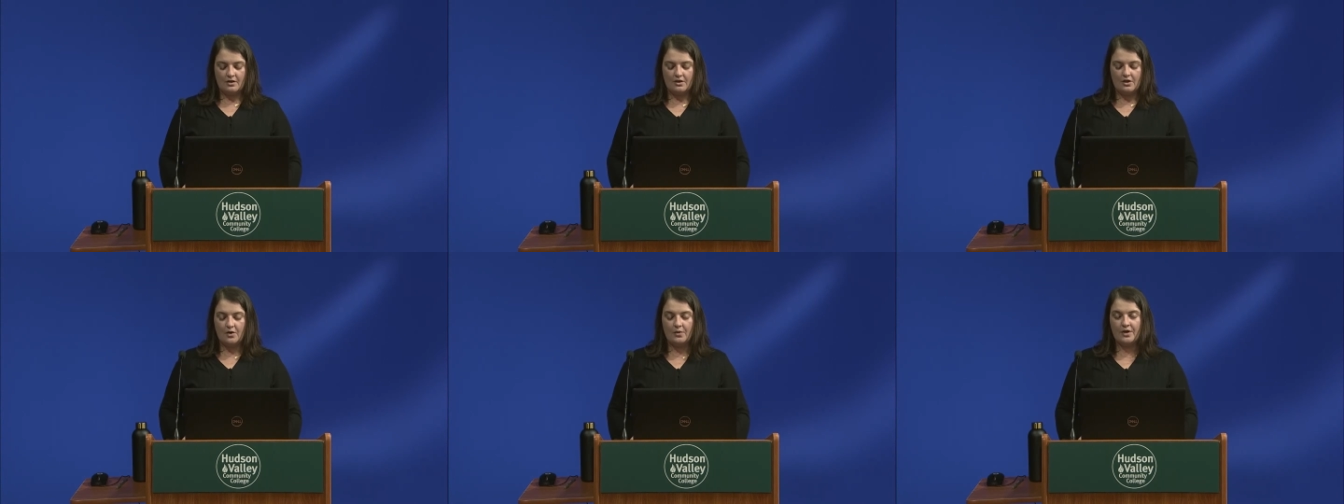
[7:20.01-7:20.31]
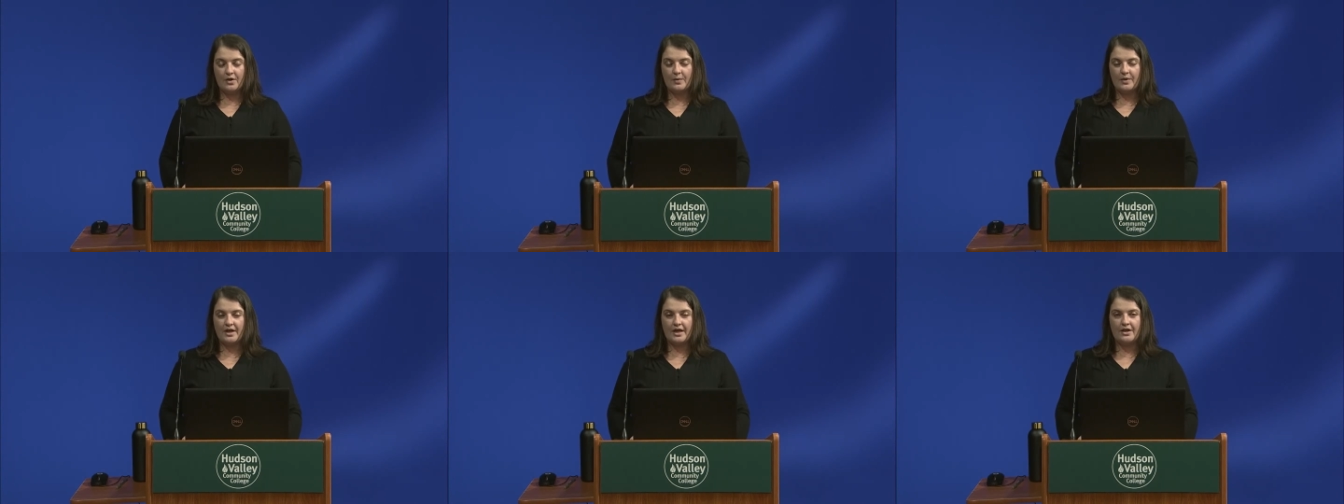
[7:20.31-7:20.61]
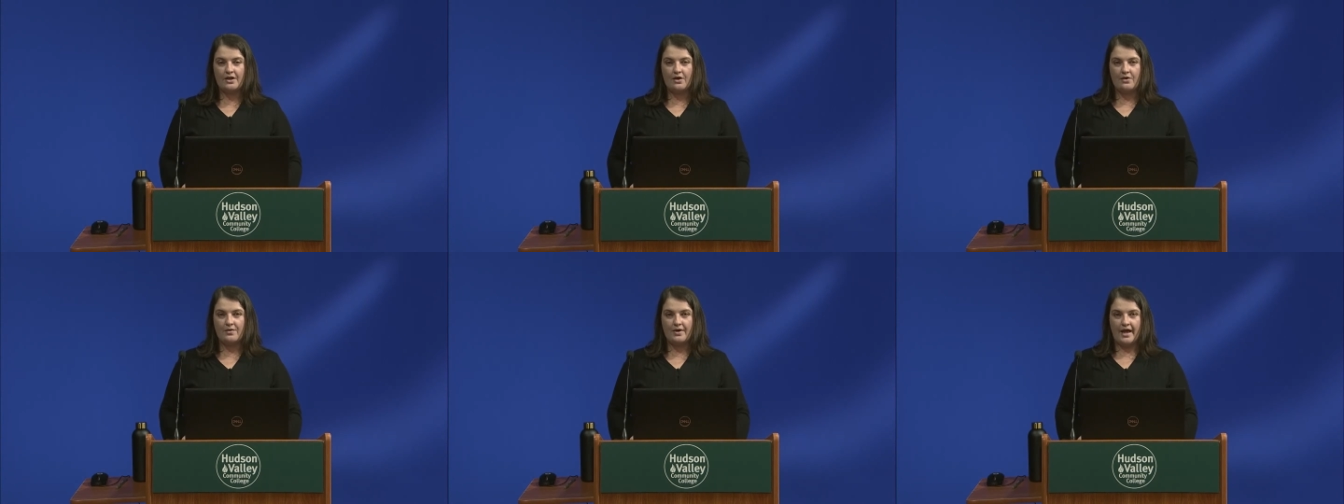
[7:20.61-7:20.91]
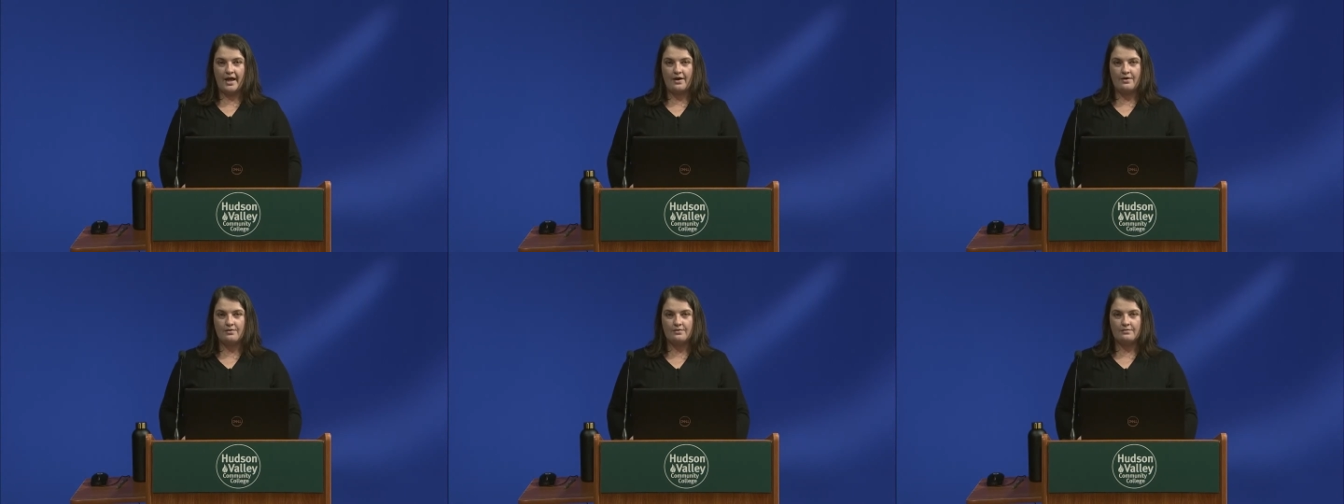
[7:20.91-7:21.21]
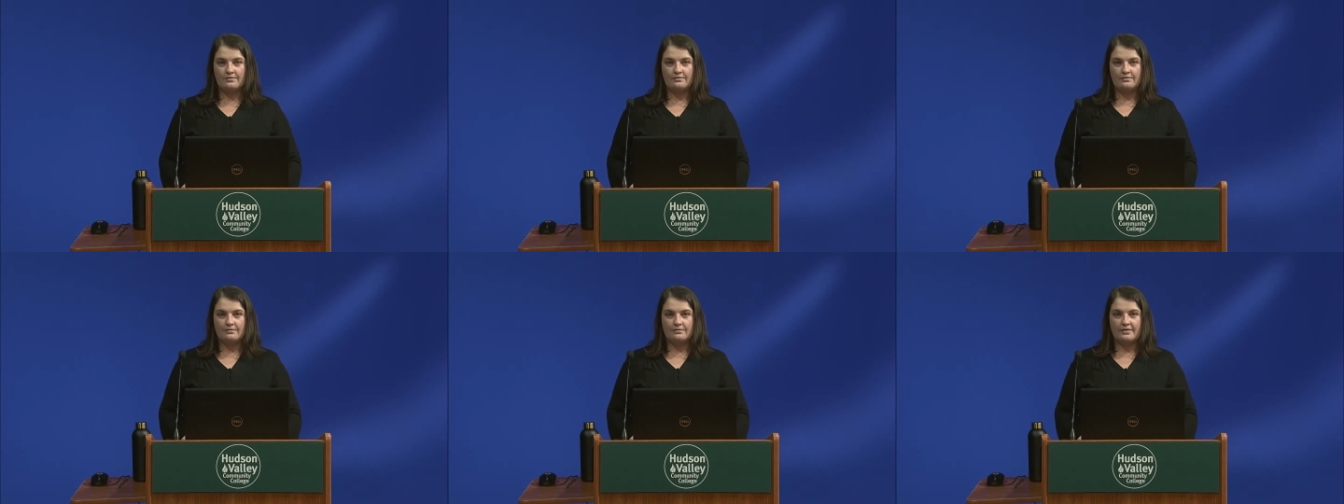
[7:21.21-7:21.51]
Knowing what I know
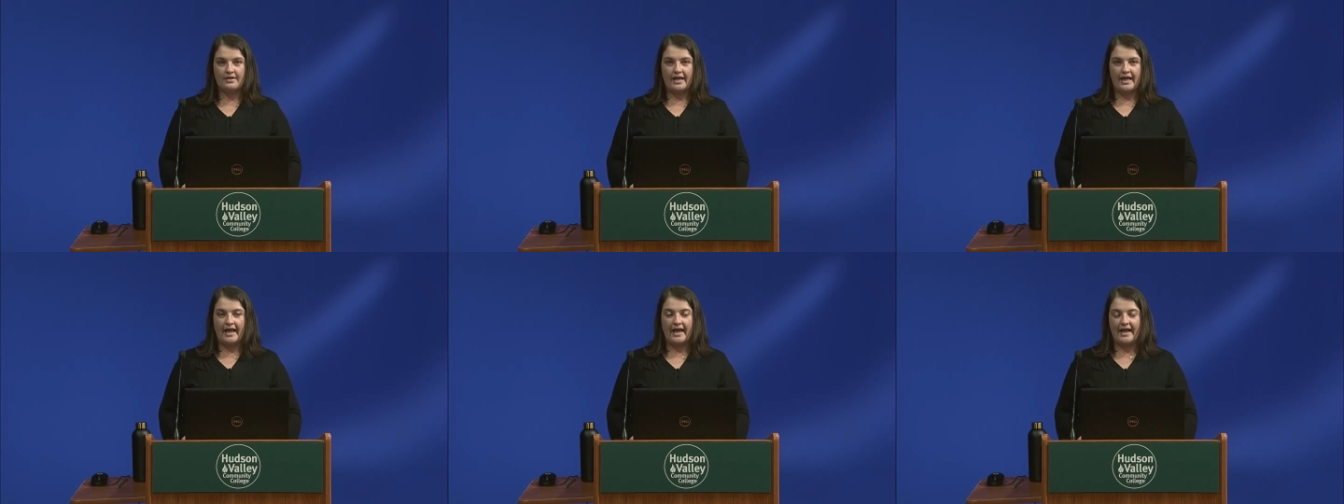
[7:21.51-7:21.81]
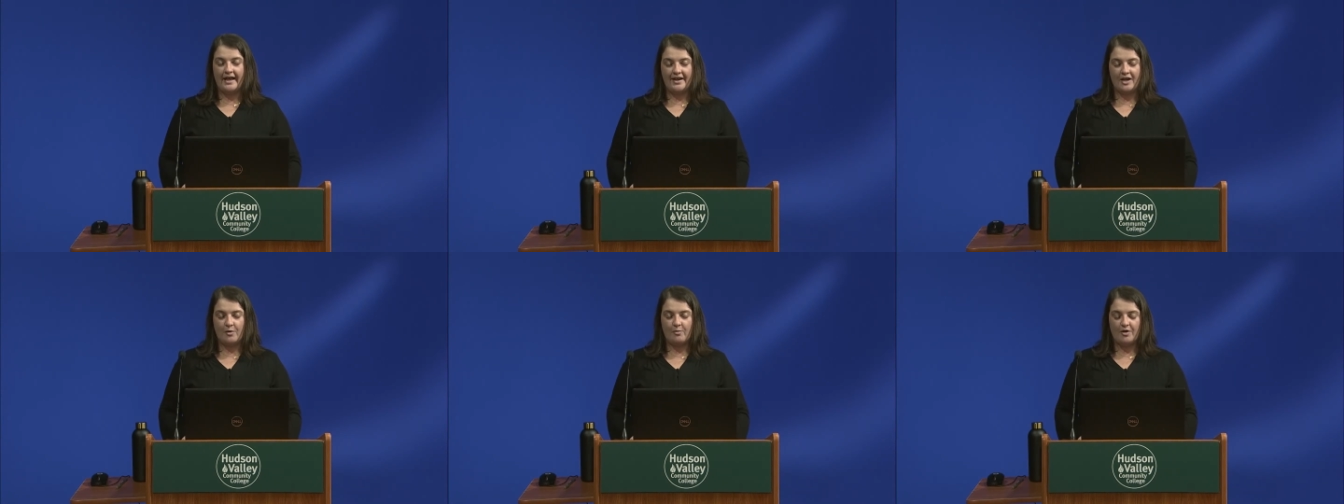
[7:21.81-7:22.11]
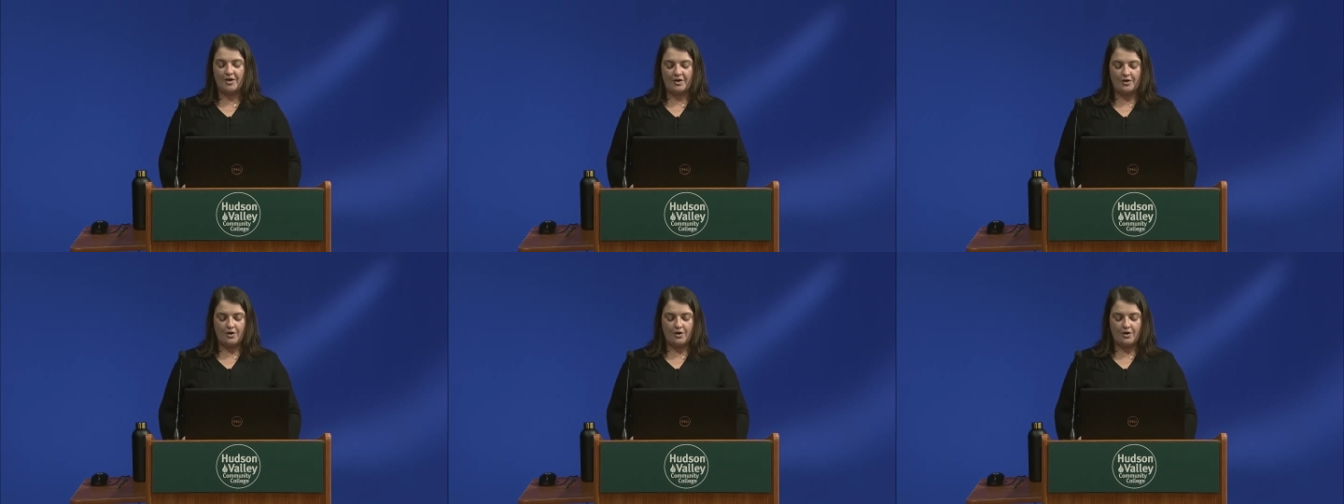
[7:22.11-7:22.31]
now, had I bought